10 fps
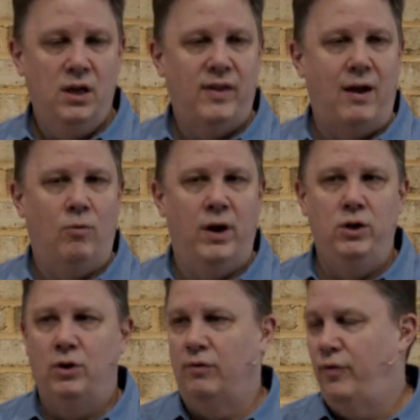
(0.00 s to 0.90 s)
that way,
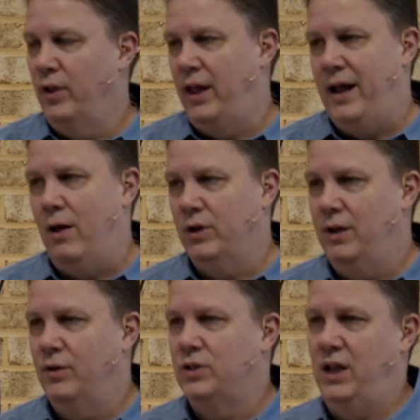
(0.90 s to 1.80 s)
you can fill that out.
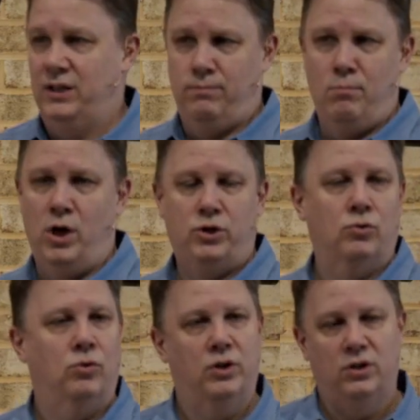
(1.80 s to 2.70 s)
Give us as much
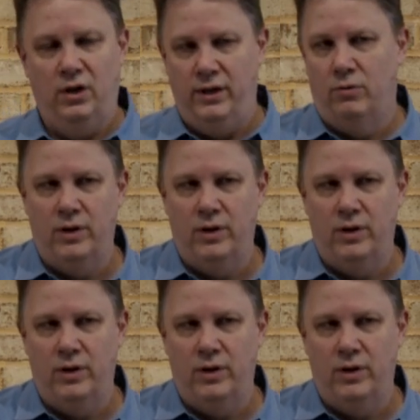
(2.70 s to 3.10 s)
or as little